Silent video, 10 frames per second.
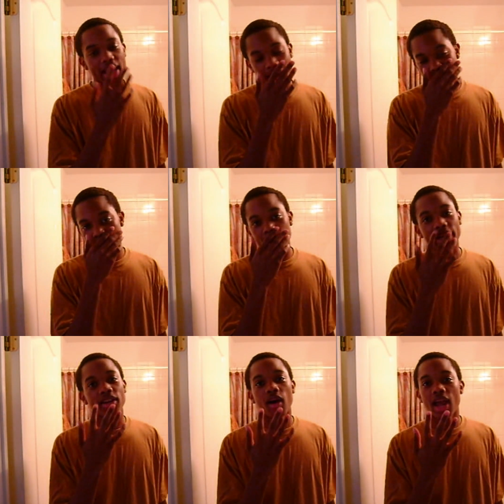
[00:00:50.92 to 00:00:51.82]
and he was
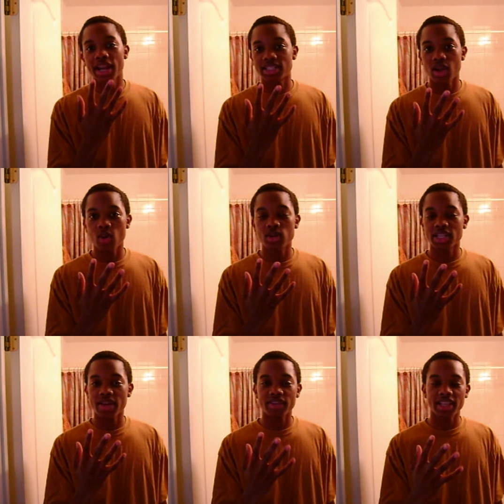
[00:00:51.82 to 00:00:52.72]
bleeding all out his nose
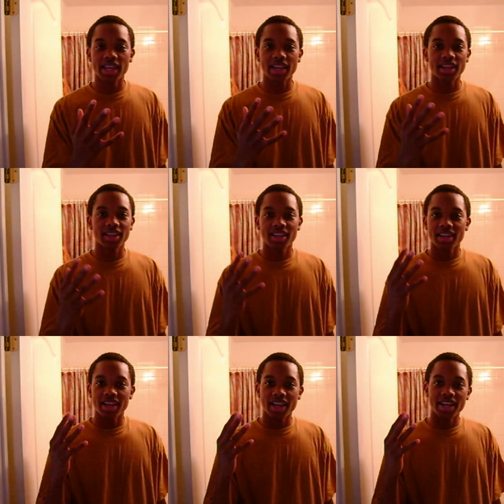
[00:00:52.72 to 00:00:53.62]
and everything,
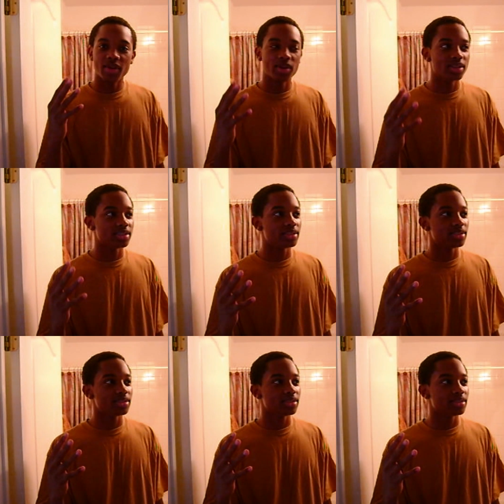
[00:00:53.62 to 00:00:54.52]
and it was
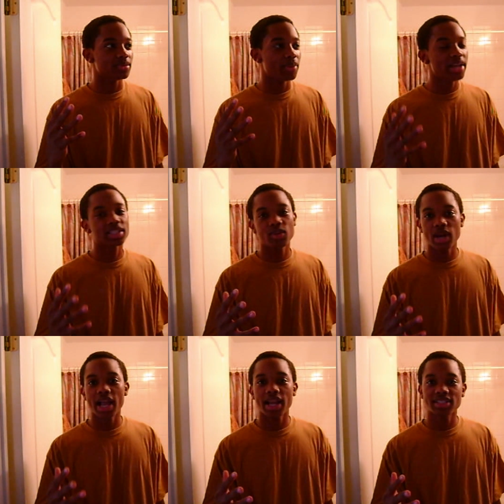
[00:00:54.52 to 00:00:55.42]
basically what
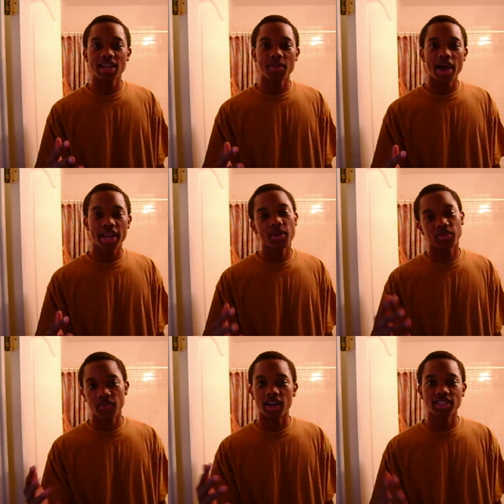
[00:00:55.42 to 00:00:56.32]
I got to say about it, it
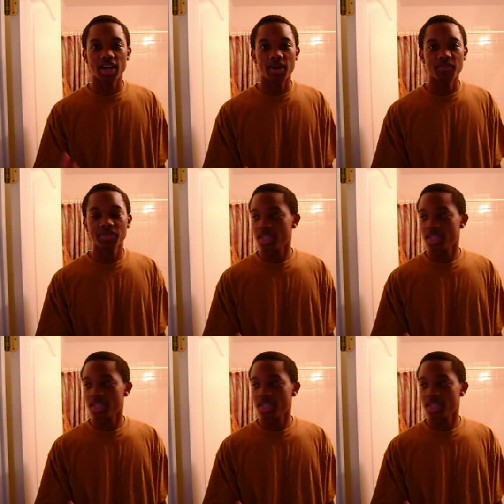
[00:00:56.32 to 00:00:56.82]
was fucked up.